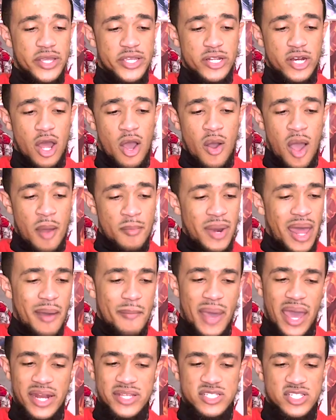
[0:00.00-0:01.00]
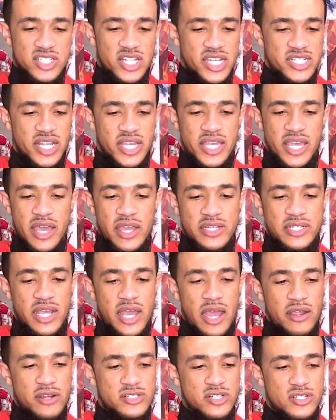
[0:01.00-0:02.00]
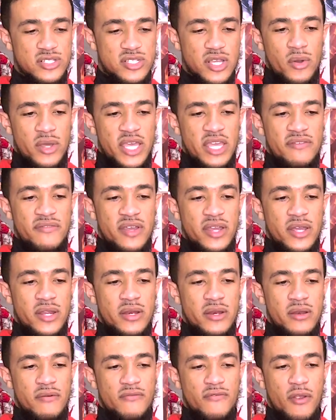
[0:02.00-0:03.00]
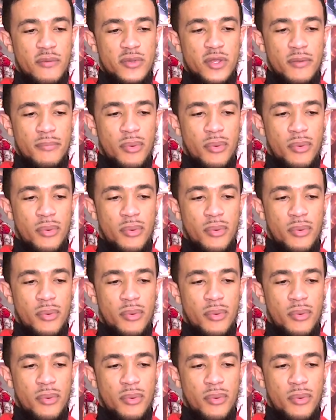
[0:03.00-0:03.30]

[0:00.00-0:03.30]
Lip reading: you know, I'm not mad at the JJK characters. Even from your